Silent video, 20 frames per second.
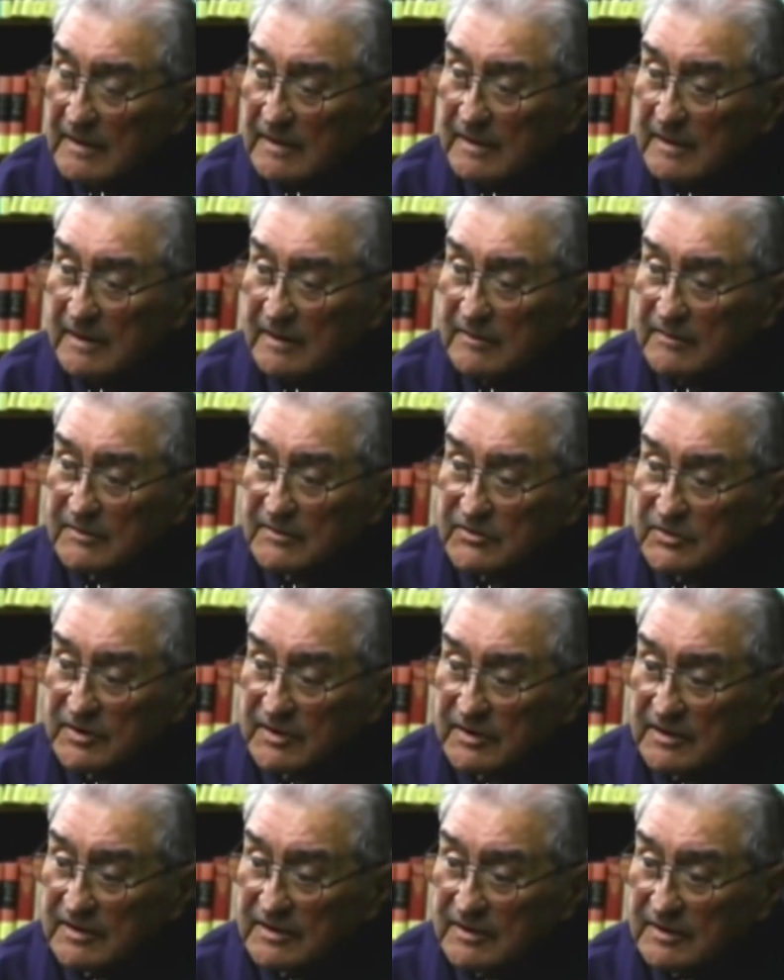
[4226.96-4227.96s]
either,
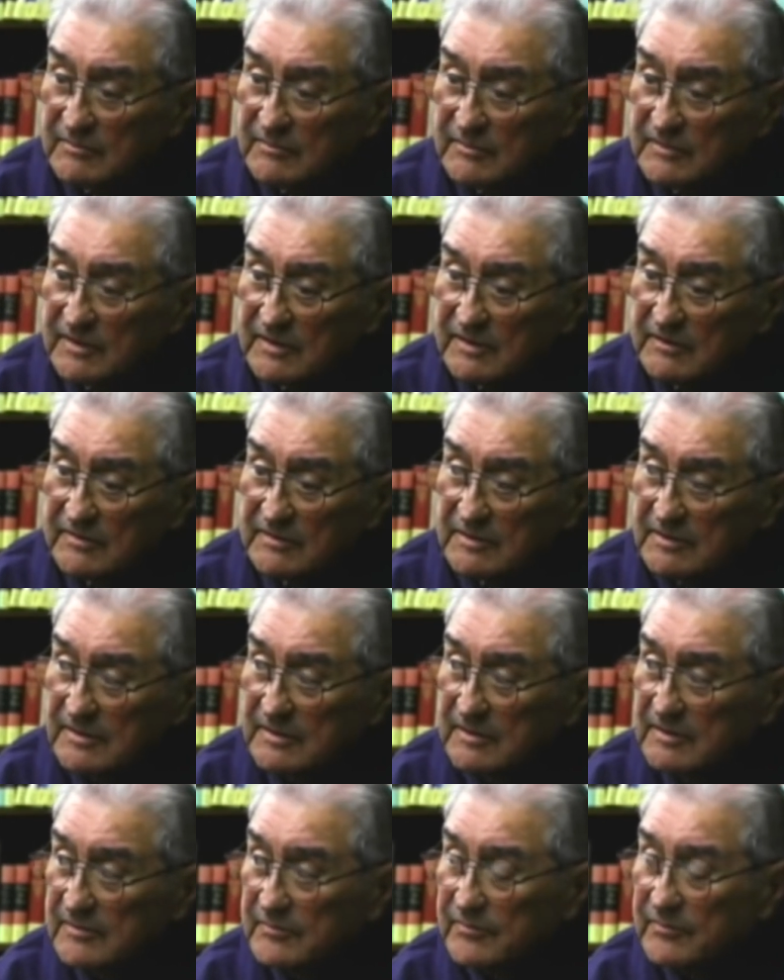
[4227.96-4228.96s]
either,
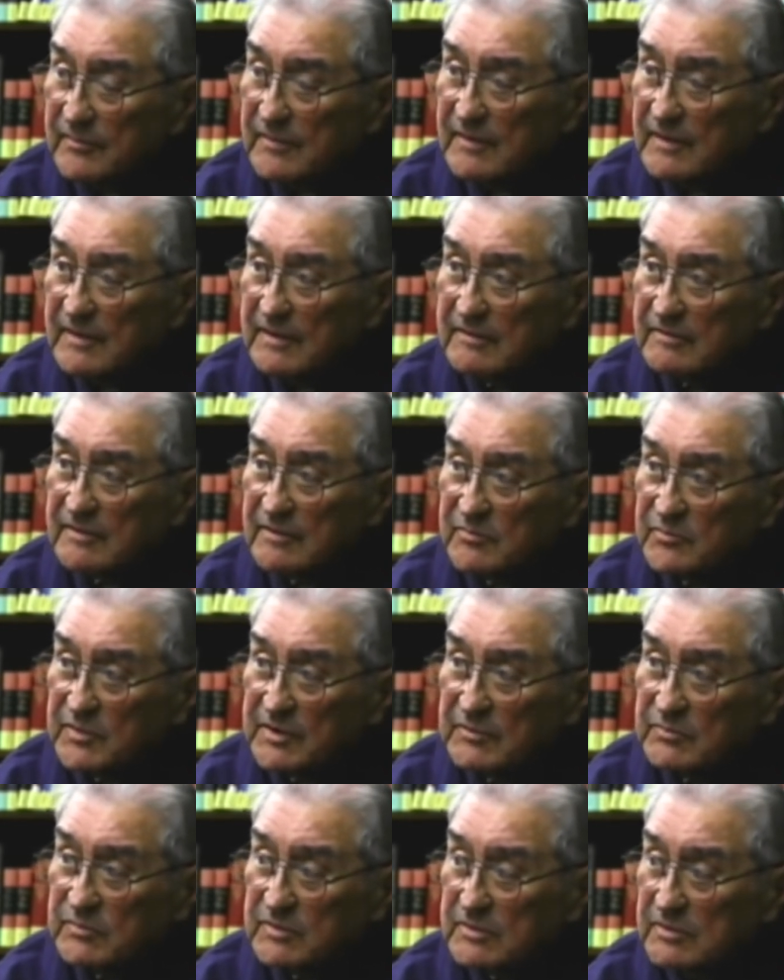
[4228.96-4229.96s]
either, either
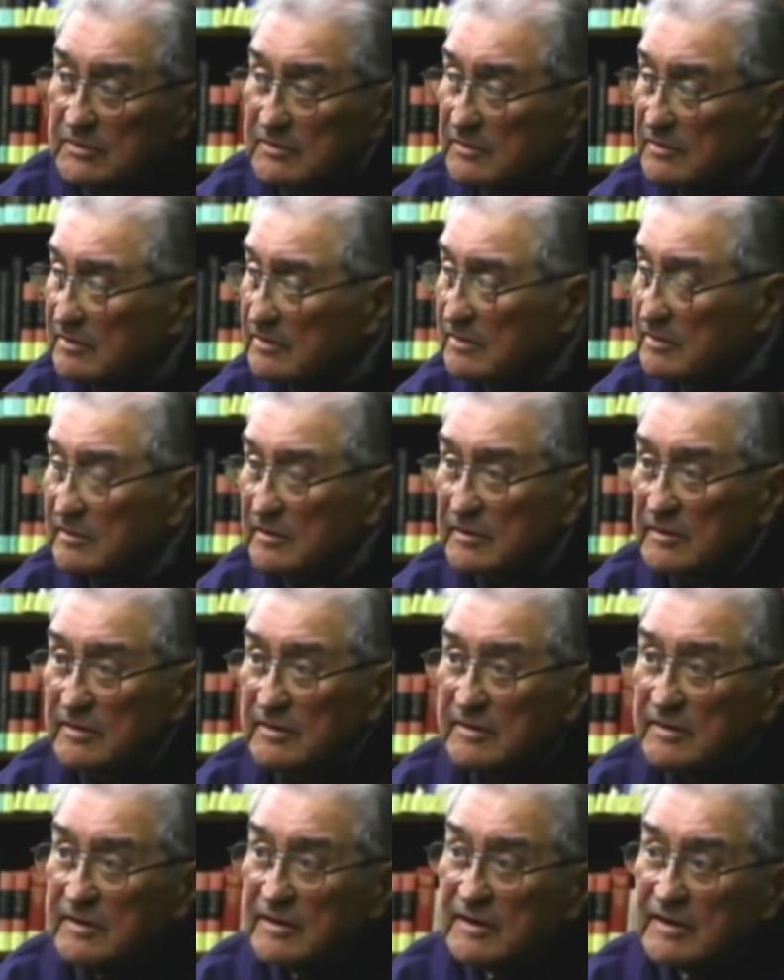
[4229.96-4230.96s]
people
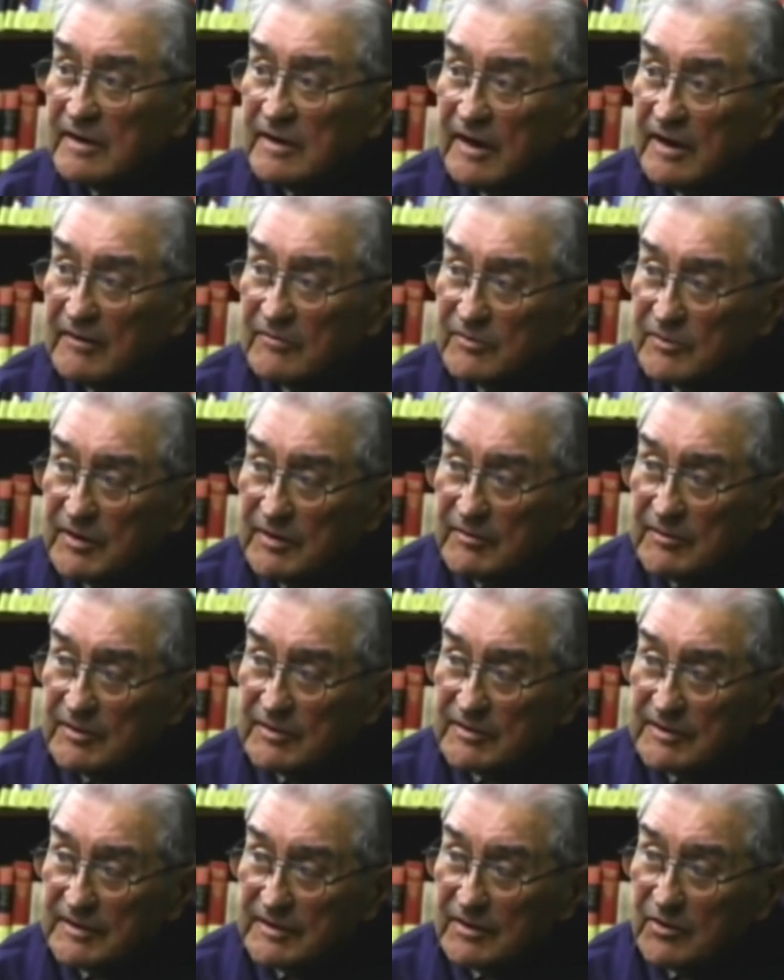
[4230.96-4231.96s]
have
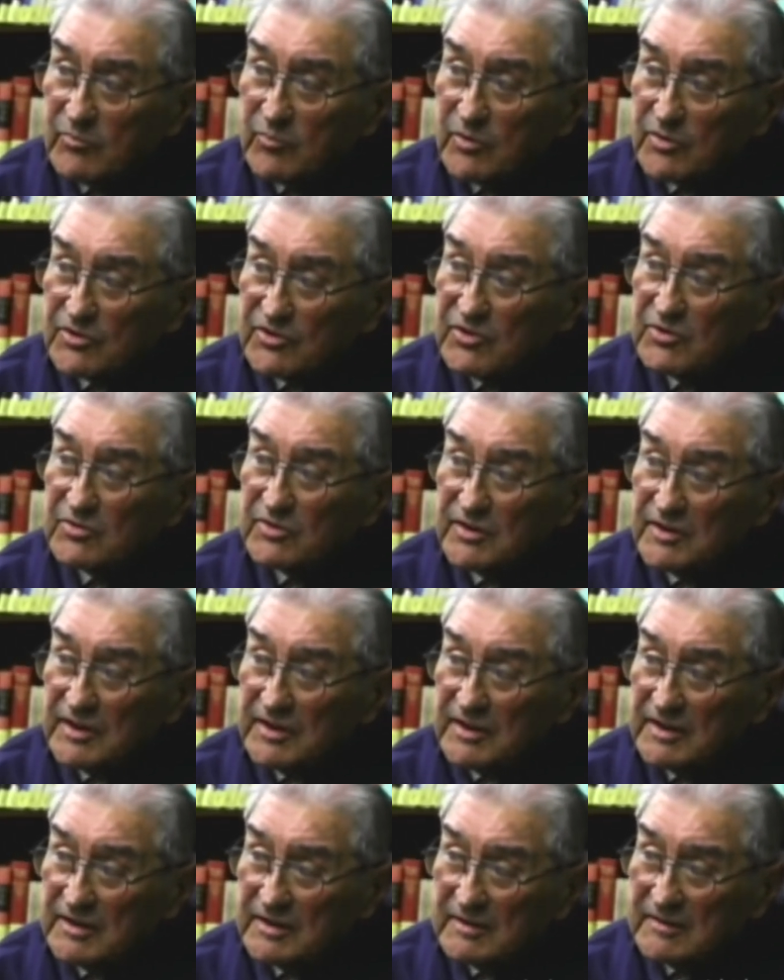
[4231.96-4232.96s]
given the
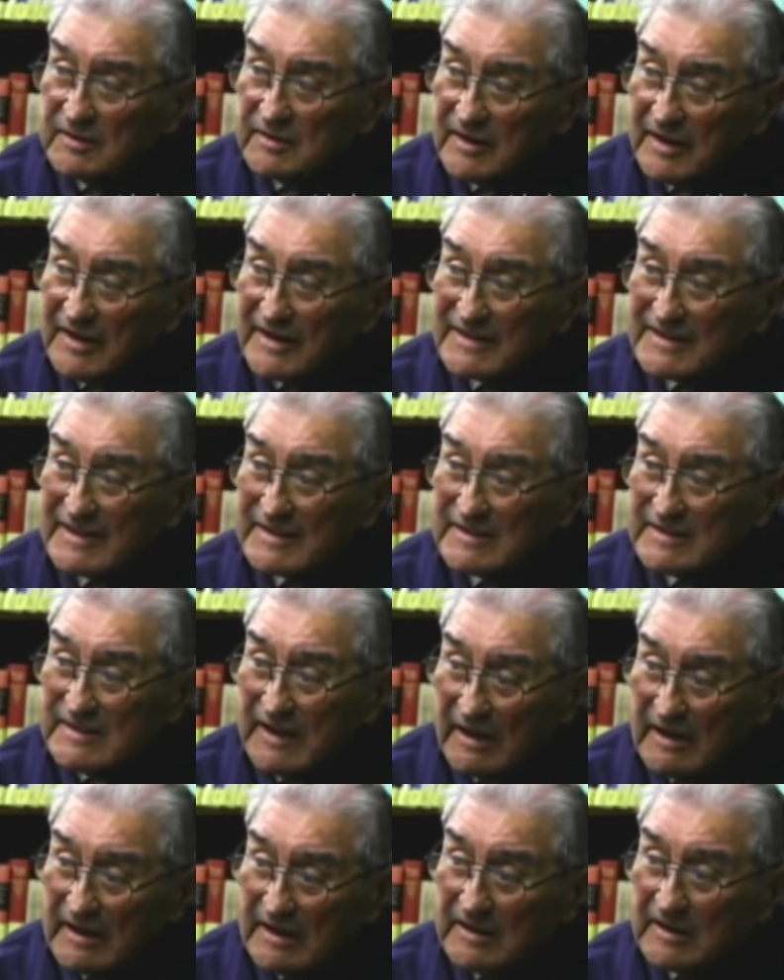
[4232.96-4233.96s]
opportunity at the
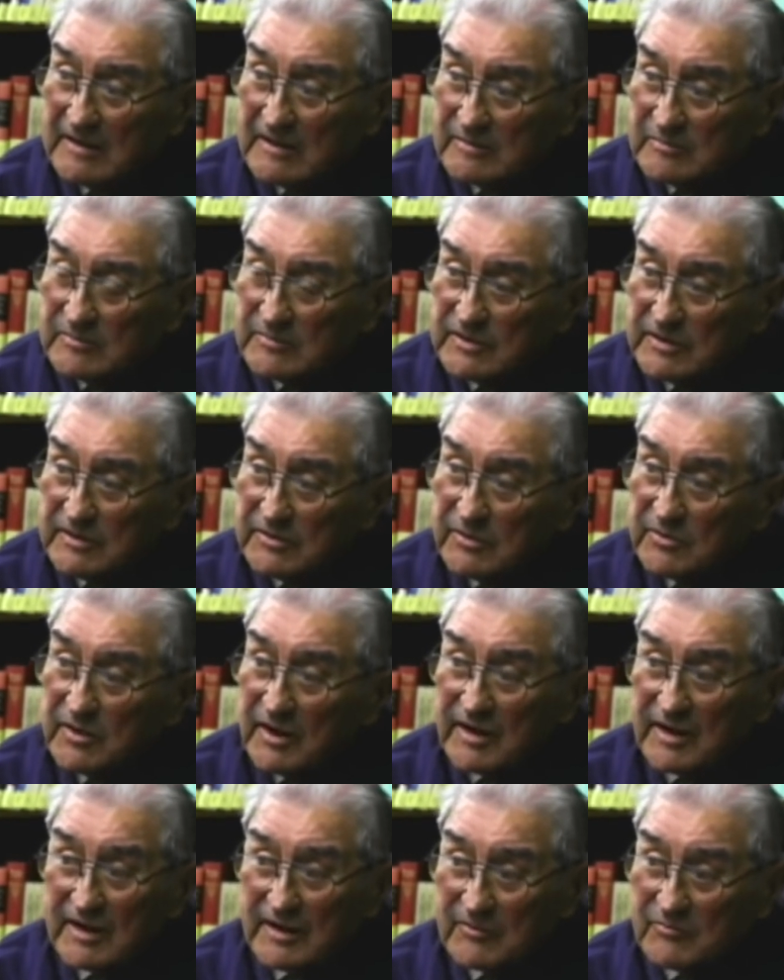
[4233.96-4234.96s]
time, it could
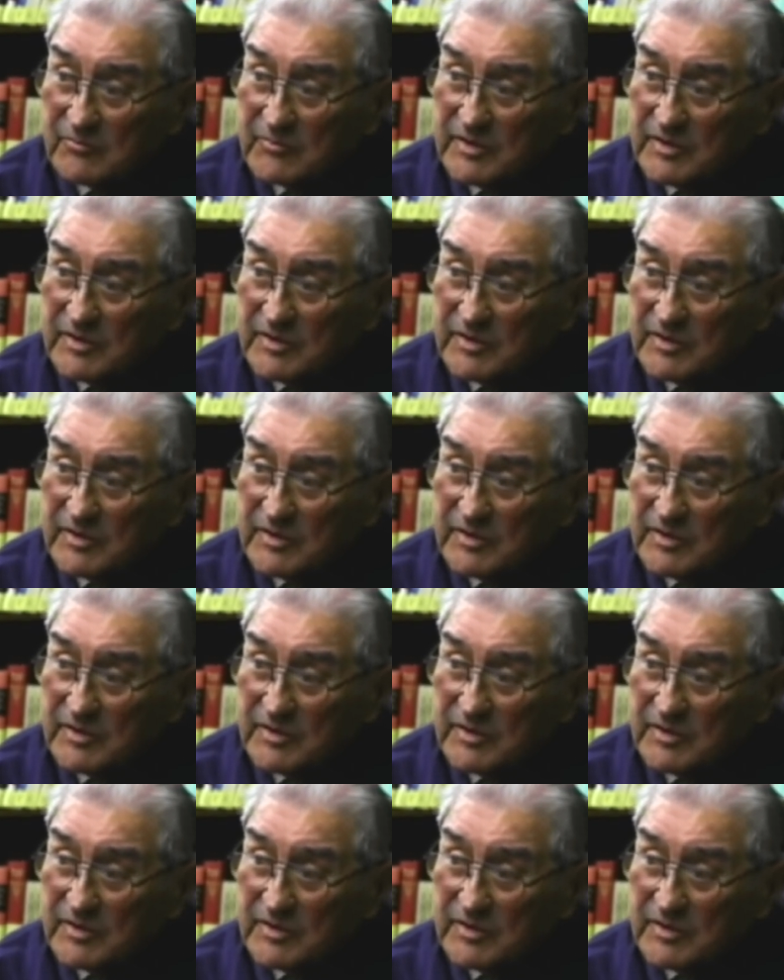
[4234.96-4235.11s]
have